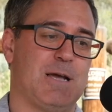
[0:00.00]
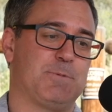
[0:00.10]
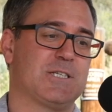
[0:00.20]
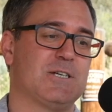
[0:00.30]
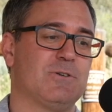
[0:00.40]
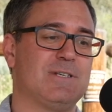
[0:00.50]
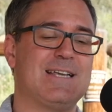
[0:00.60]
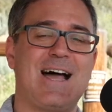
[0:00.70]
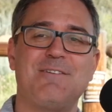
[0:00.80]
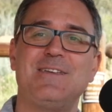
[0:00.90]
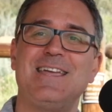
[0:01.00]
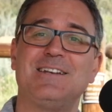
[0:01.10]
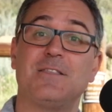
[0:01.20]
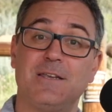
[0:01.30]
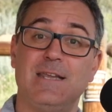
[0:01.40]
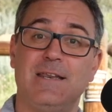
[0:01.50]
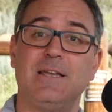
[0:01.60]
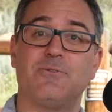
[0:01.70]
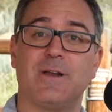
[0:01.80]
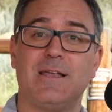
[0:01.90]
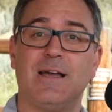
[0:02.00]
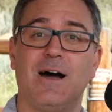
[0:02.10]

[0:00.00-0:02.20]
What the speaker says: episode diving into the nitty-gritty